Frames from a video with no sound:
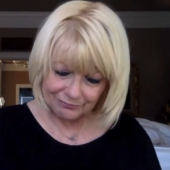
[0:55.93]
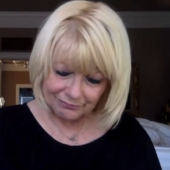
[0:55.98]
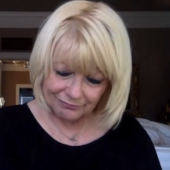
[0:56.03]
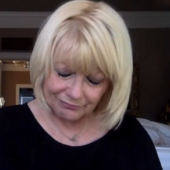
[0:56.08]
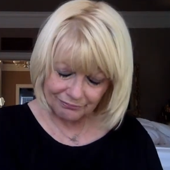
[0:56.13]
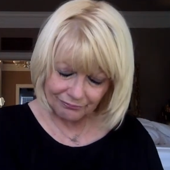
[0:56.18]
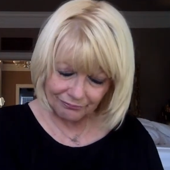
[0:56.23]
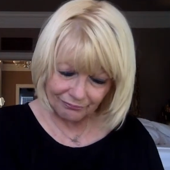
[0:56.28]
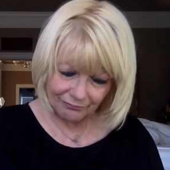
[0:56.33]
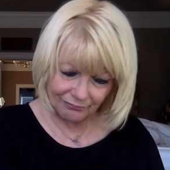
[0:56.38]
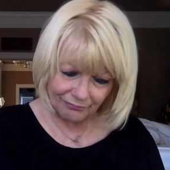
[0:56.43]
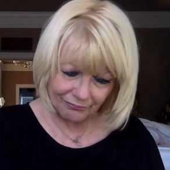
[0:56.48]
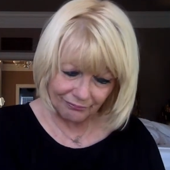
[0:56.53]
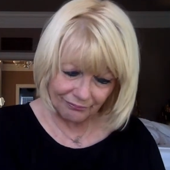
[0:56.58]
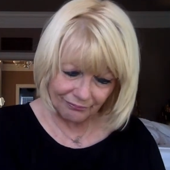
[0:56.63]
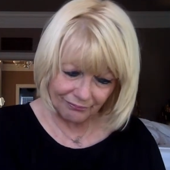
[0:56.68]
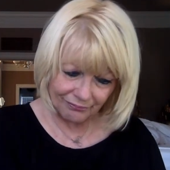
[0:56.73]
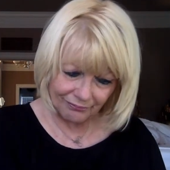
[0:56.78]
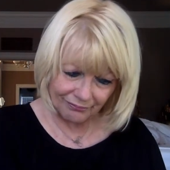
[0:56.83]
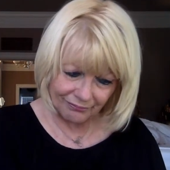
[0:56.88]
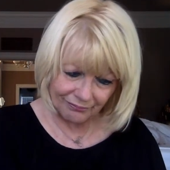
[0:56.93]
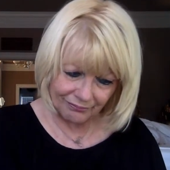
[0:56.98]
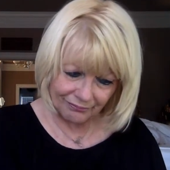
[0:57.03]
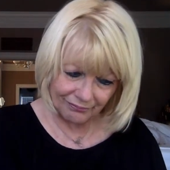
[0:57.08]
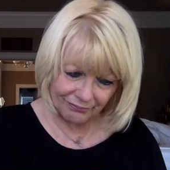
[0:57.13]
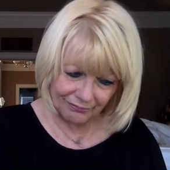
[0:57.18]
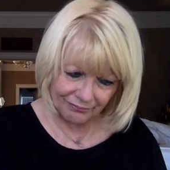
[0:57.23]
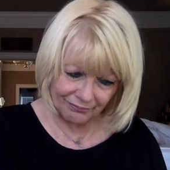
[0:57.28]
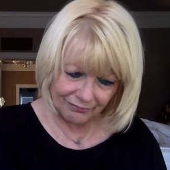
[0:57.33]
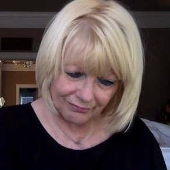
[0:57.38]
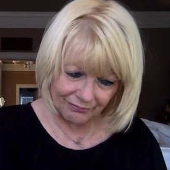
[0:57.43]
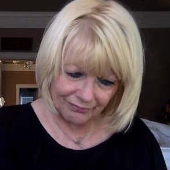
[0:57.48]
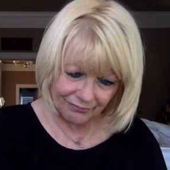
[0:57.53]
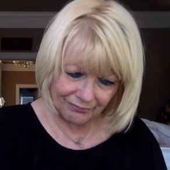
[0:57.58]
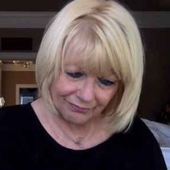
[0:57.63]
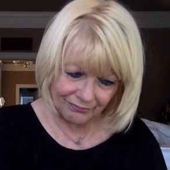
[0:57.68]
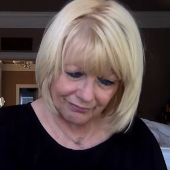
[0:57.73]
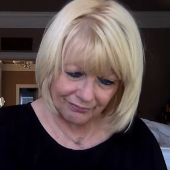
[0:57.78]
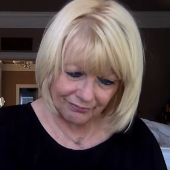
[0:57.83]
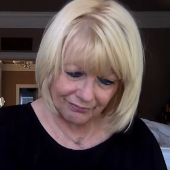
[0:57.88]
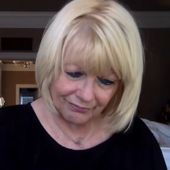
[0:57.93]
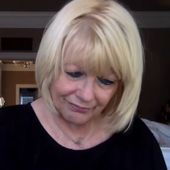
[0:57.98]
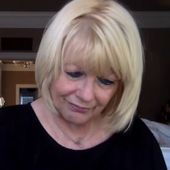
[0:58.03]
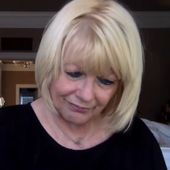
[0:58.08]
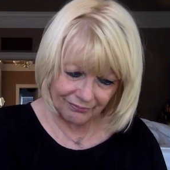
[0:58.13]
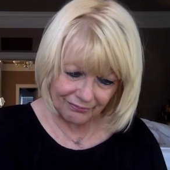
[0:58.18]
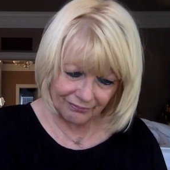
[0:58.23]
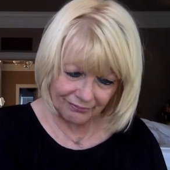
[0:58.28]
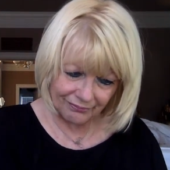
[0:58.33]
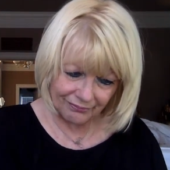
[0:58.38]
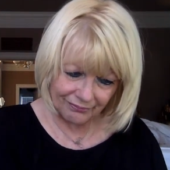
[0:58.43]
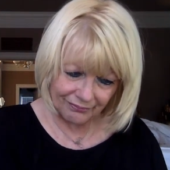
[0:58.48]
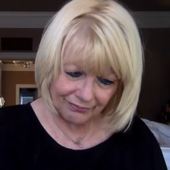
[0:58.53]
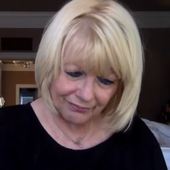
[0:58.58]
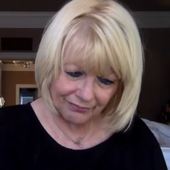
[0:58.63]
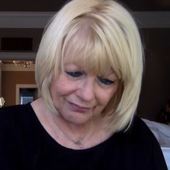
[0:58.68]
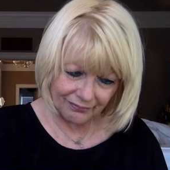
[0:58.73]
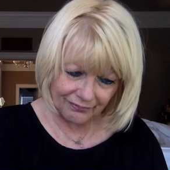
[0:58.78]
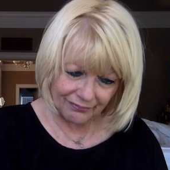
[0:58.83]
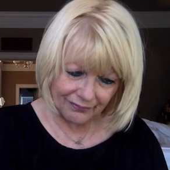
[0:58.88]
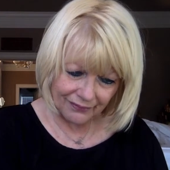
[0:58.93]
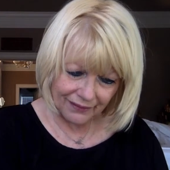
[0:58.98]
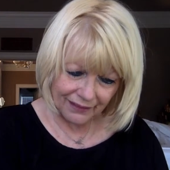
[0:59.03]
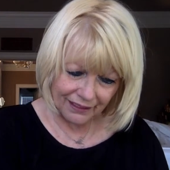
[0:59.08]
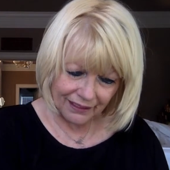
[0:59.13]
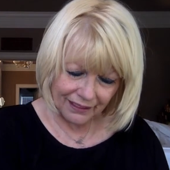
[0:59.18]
No one is speaking in this clip.